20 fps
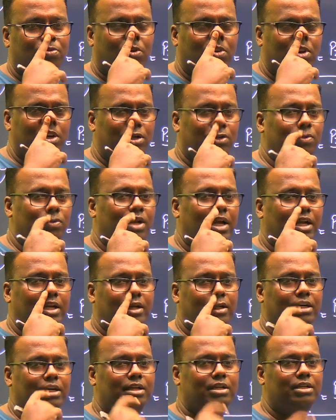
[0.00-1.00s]
into
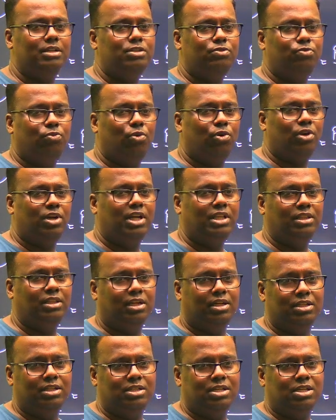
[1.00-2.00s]
900 is
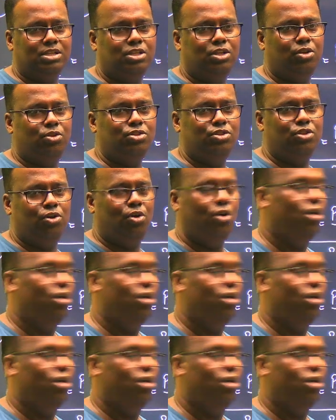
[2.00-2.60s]
493600.